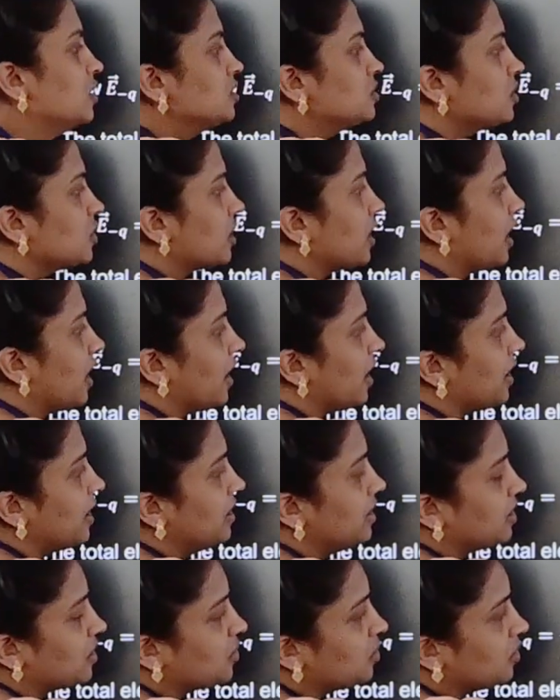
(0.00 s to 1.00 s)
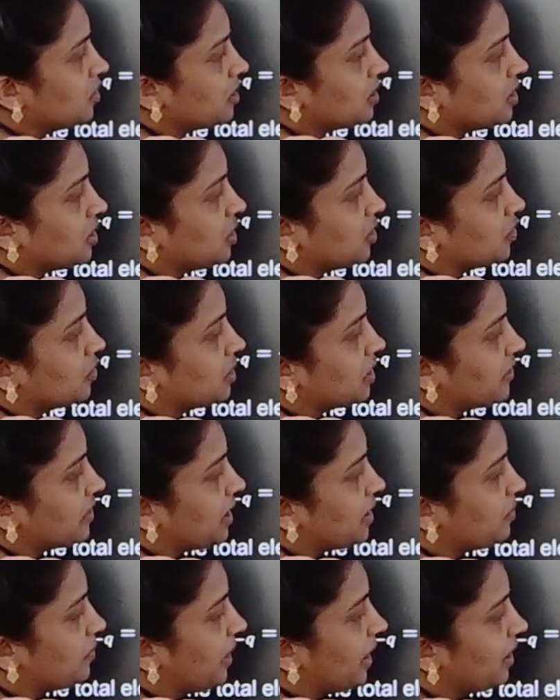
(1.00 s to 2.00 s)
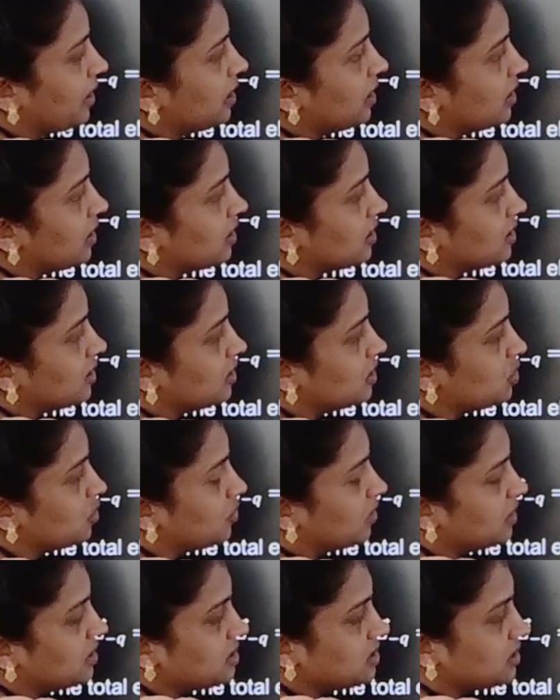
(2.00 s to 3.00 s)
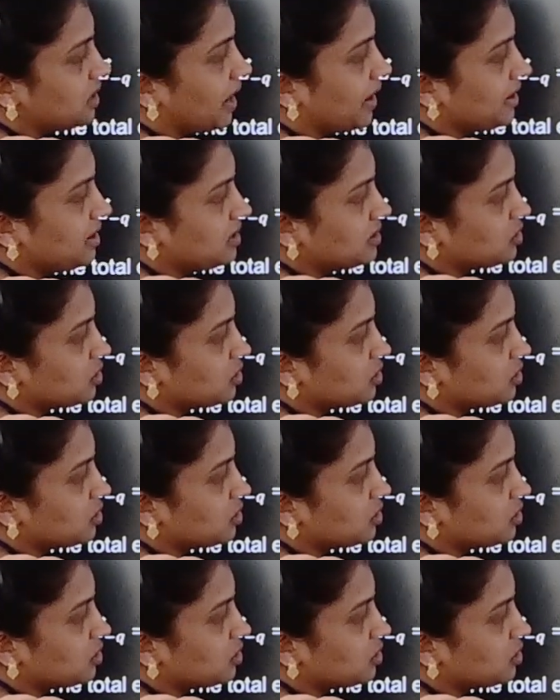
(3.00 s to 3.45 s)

So K into Q divided by towards right.